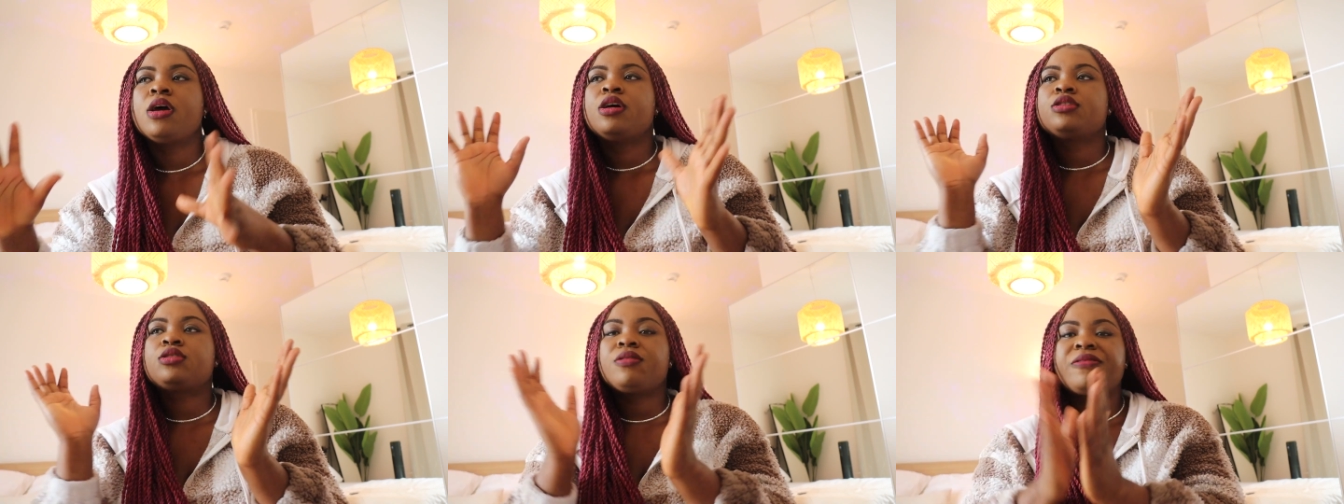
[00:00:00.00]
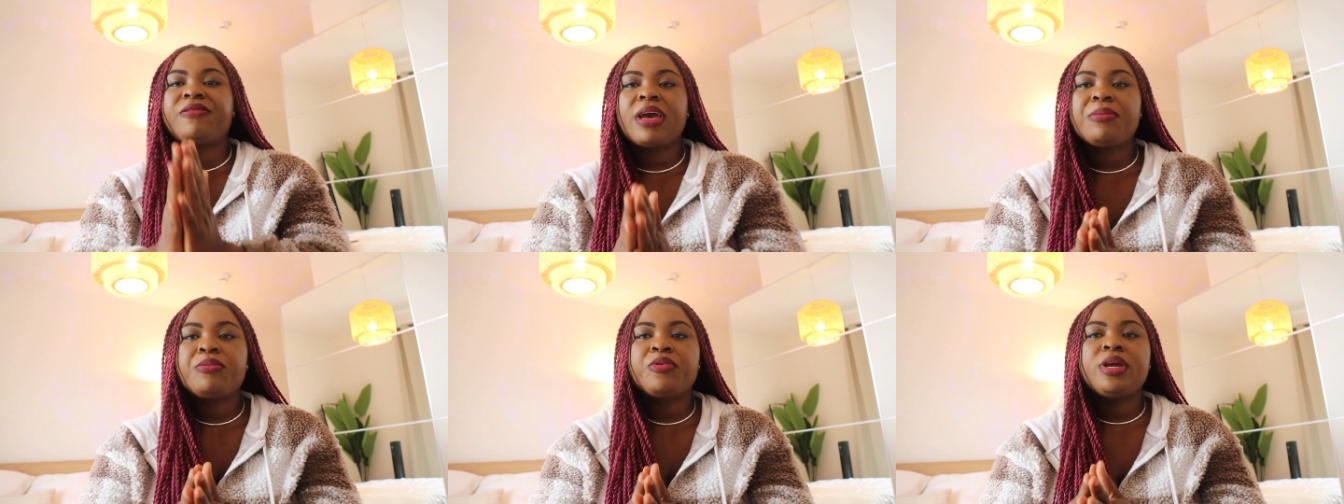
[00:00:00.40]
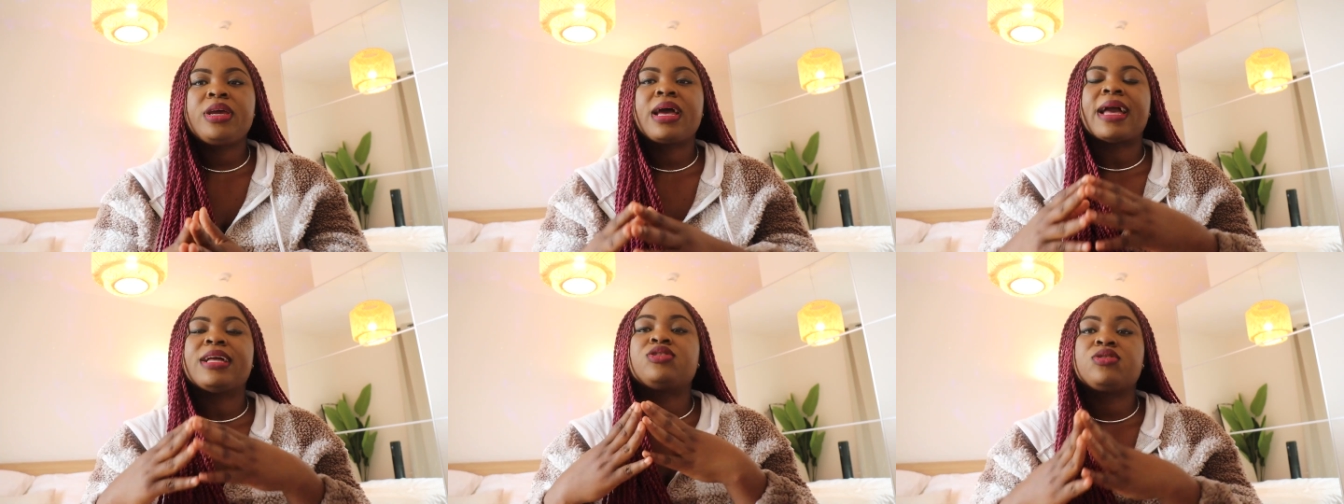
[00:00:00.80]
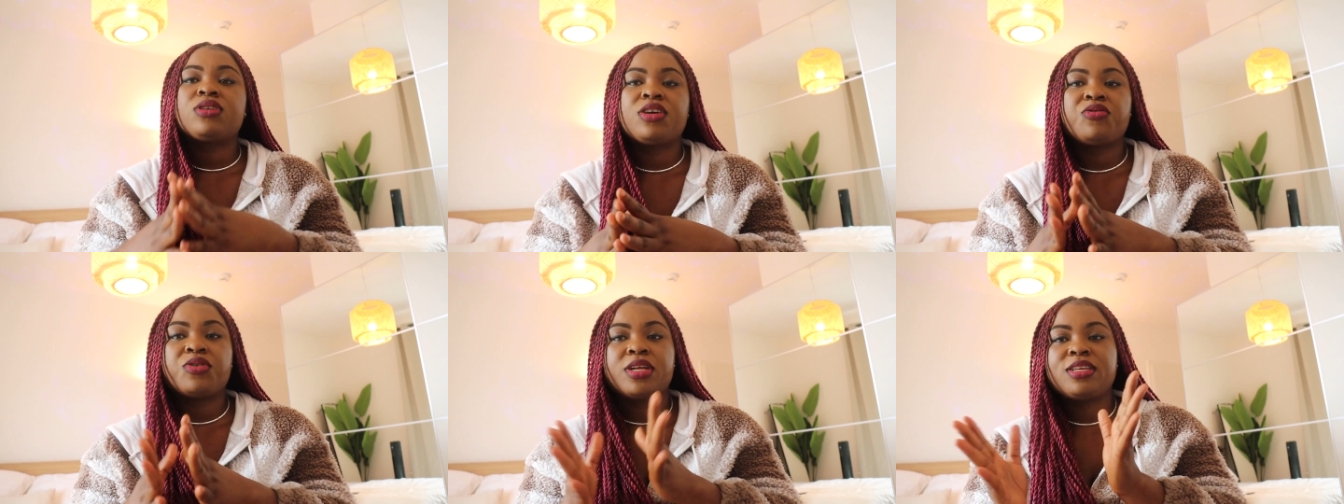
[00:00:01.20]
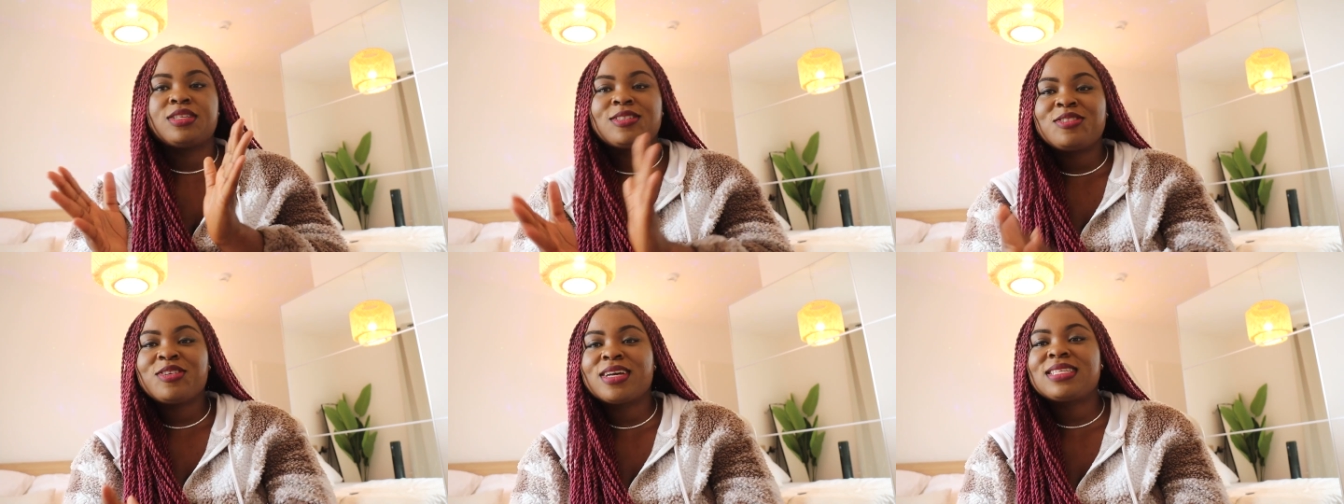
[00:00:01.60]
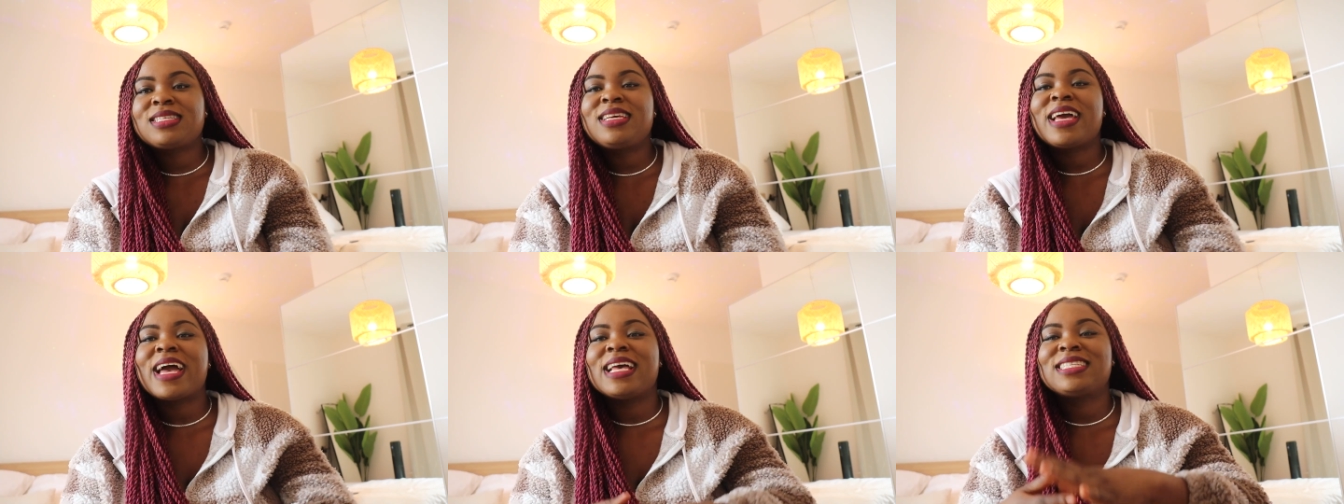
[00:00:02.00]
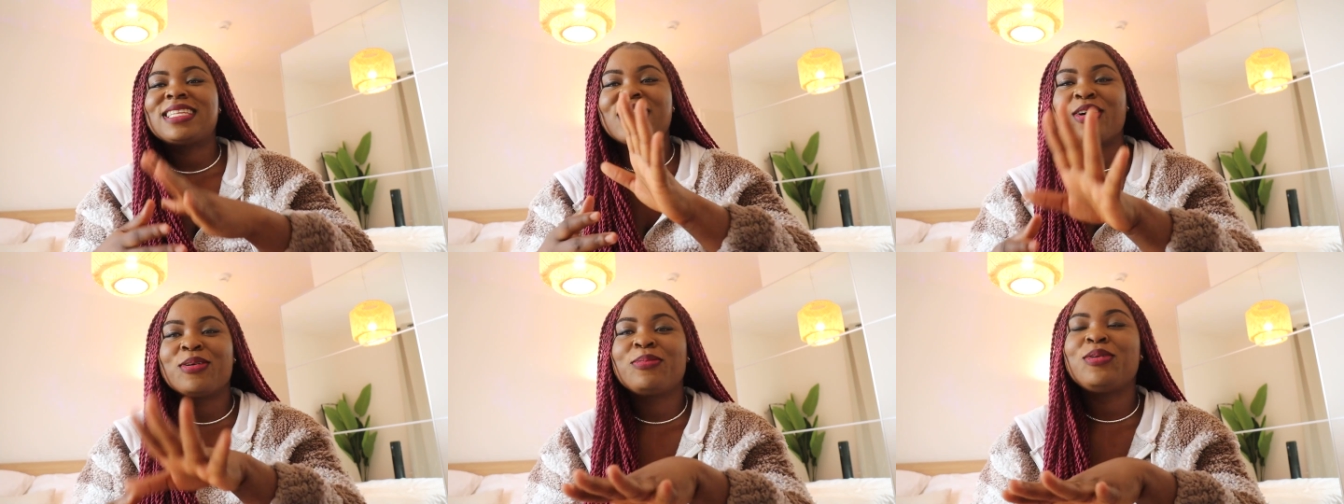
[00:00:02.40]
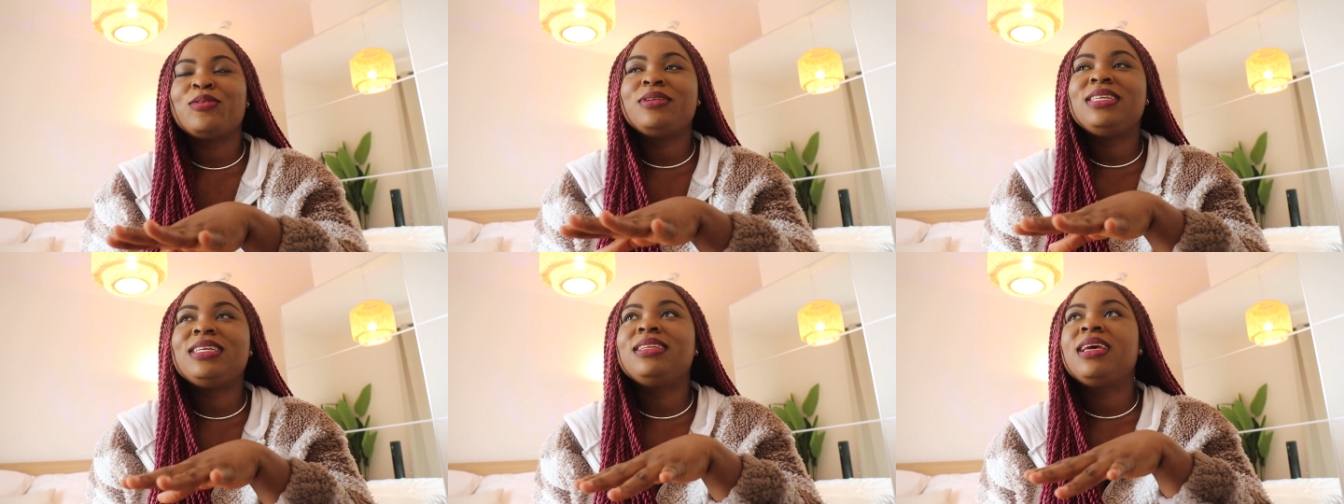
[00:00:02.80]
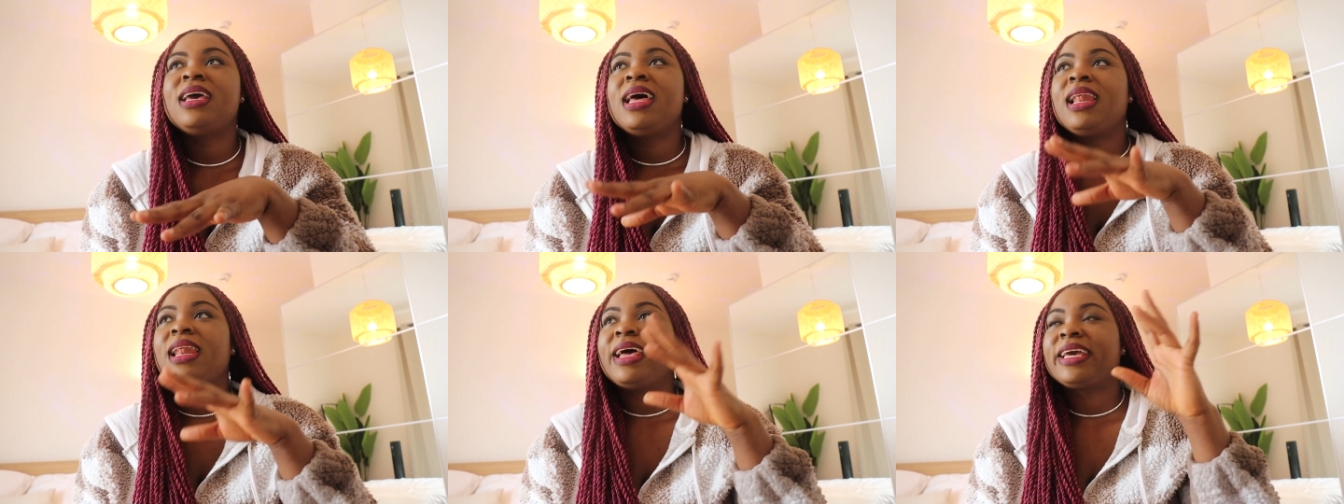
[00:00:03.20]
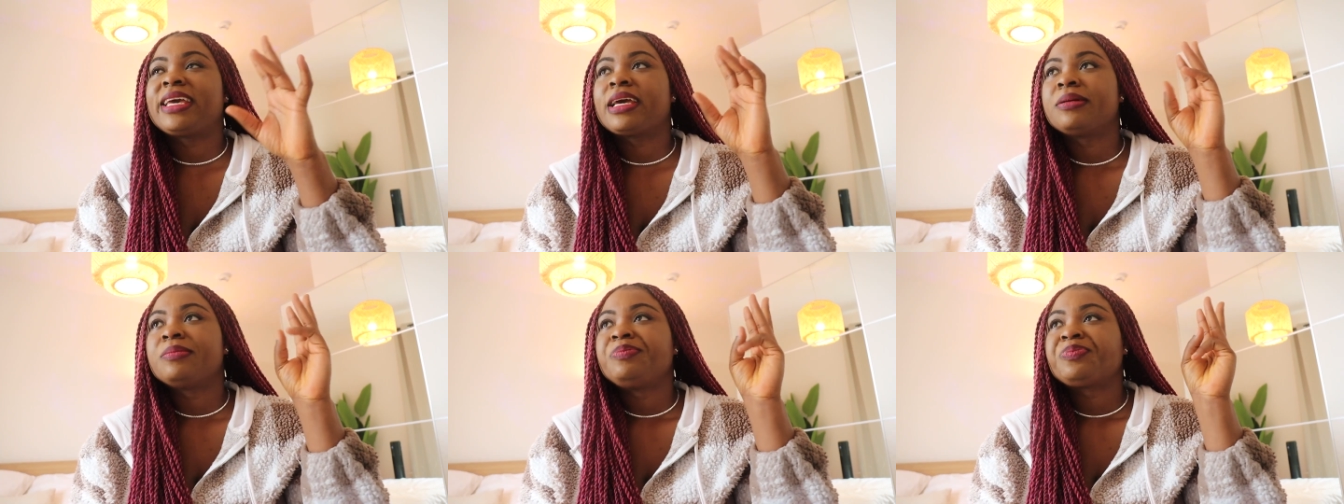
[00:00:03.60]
So February, I took it really seriously. I started uploading 3